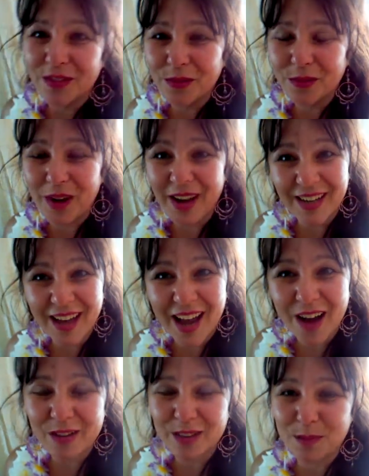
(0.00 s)
right
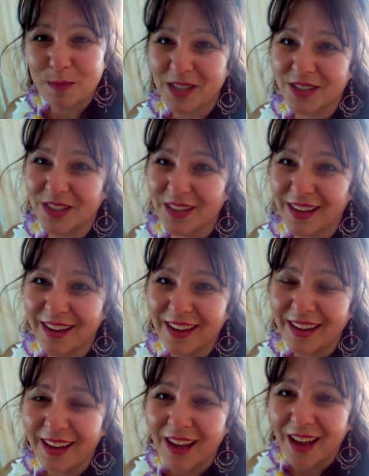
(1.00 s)
now especially.
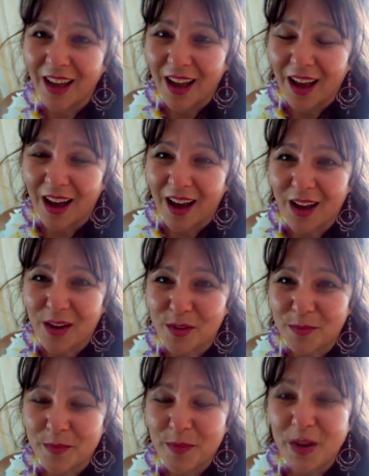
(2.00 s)

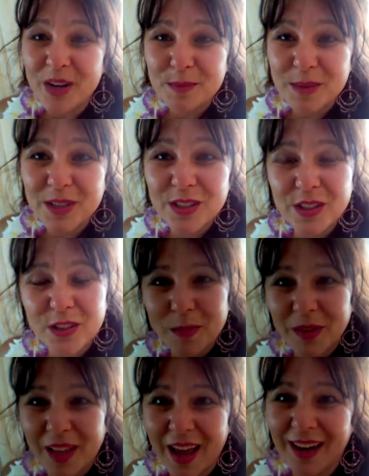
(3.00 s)
Um, but especially on the
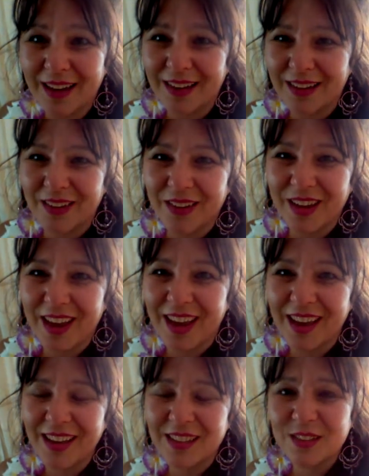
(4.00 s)
planet,
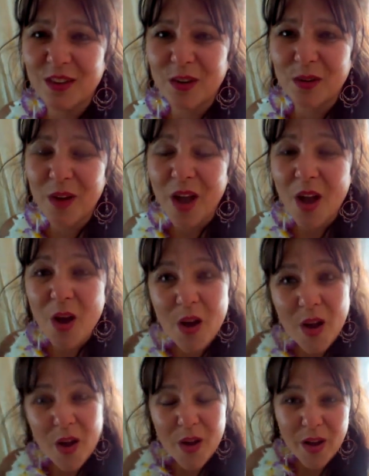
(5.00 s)
okay? So
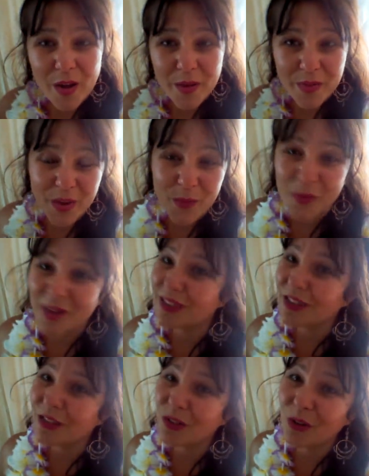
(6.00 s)
there wasn't too